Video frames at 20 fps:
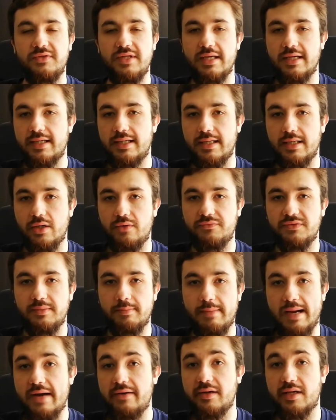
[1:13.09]
the
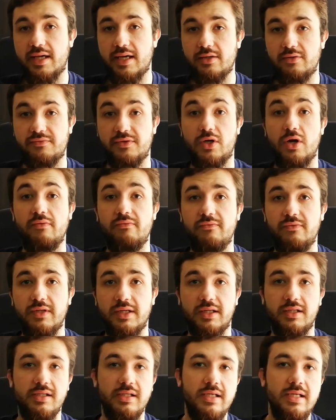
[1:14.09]
barricade, the
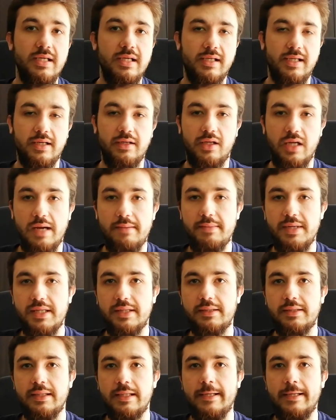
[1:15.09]
conflict, can come in,